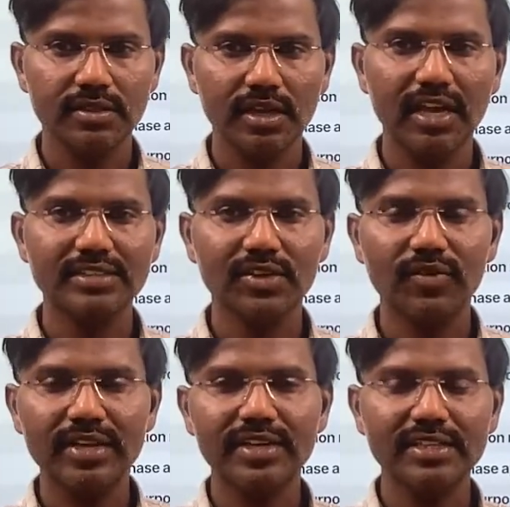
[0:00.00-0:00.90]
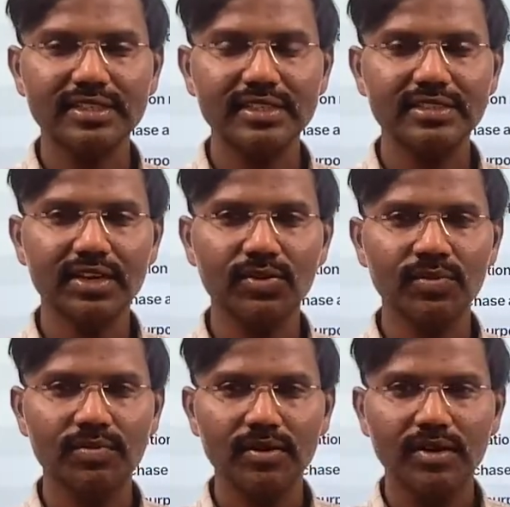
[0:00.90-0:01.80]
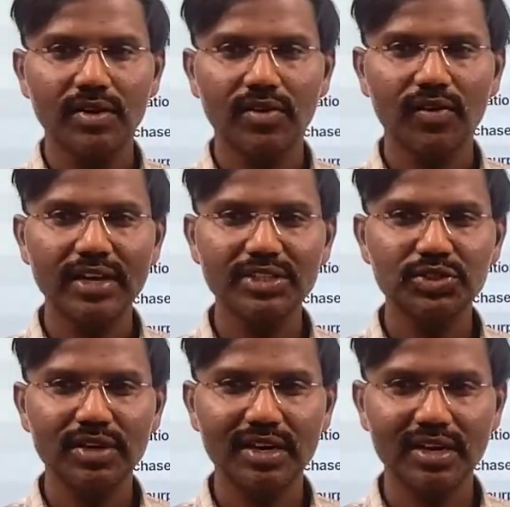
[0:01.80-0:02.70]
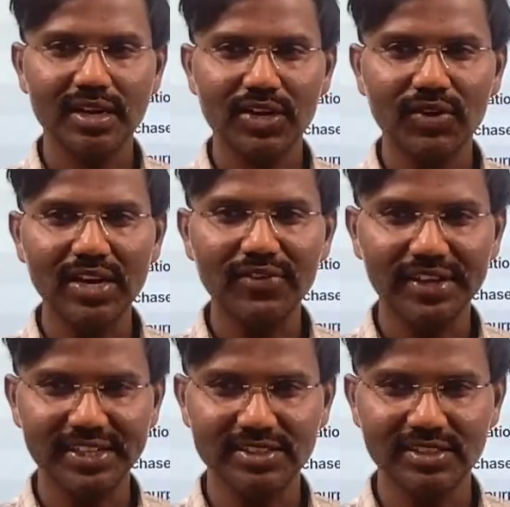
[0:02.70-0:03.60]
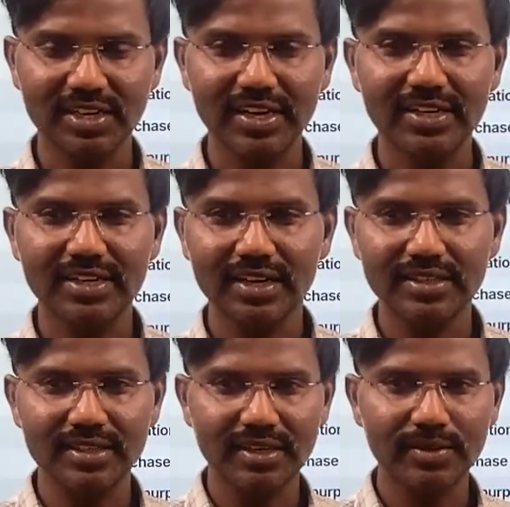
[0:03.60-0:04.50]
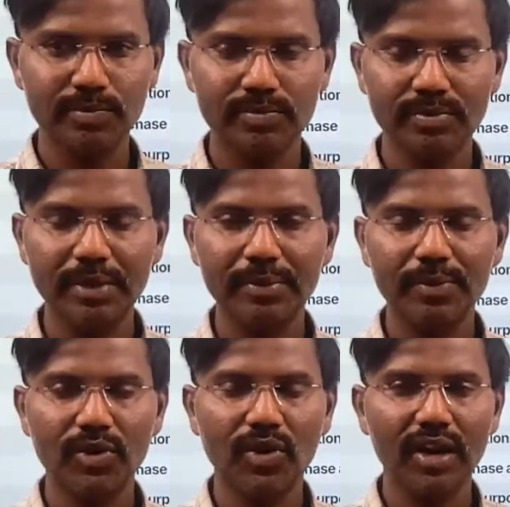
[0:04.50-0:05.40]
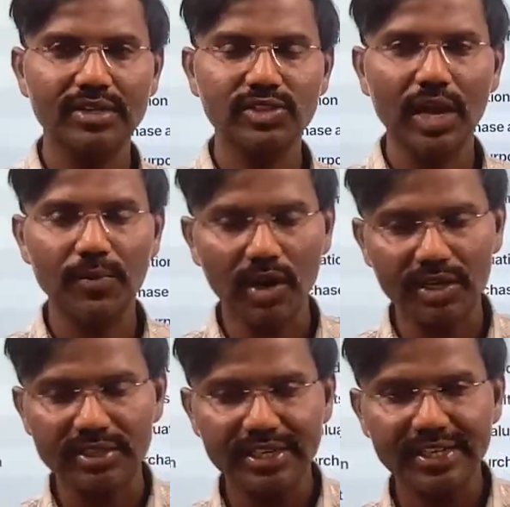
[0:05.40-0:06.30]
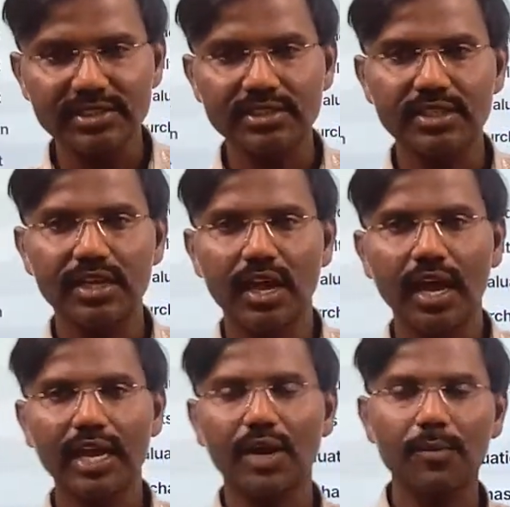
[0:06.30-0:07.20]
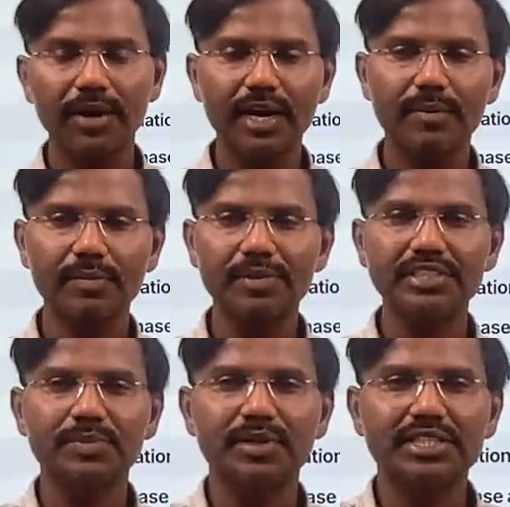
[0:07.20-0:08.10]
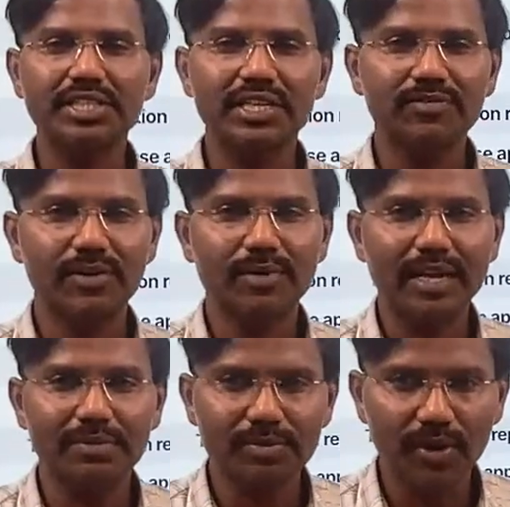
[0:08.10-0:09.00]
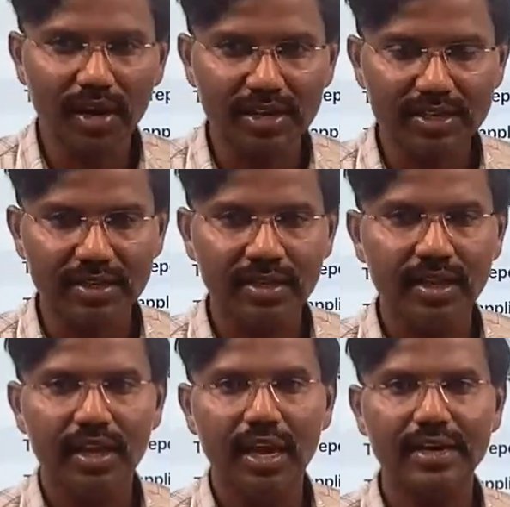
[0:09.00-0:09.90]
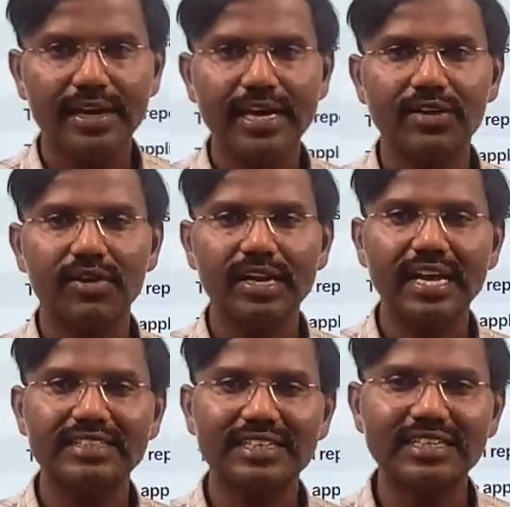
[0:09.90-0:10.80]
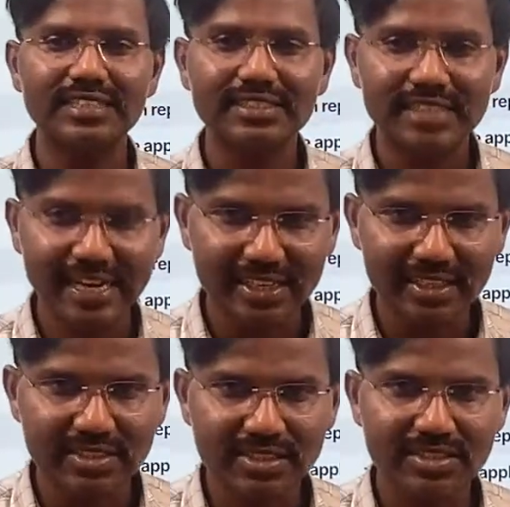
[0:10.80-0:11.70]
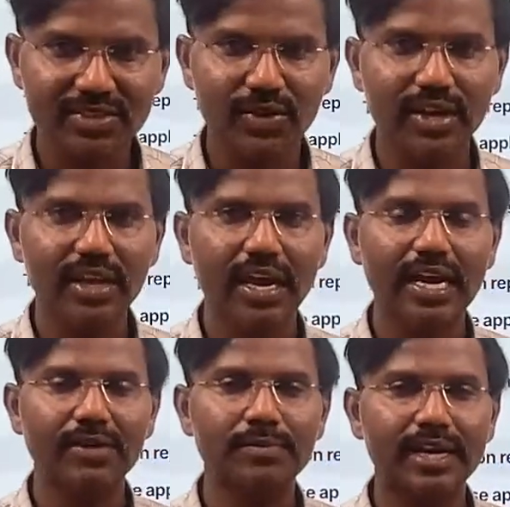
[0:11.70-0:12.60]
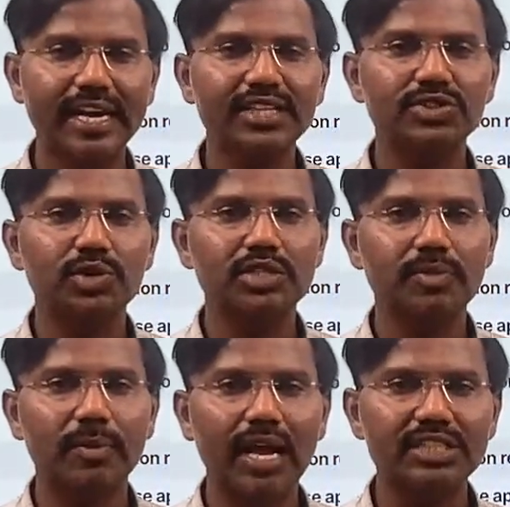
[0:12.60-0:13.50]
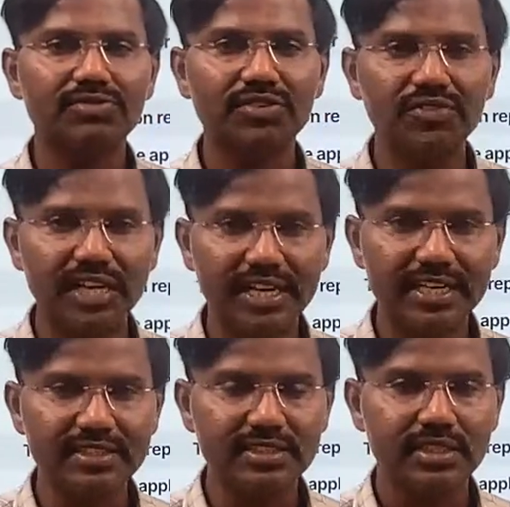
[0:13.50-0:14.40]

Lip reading: Yeah, someone is asking, sir, what is your qualification, right? And many people call. So I'm Dr. Dinesh. I completed my PG PhD from Naipur Mohali and currently working as a research scientist. Okay, and I'm training students from last 15 years.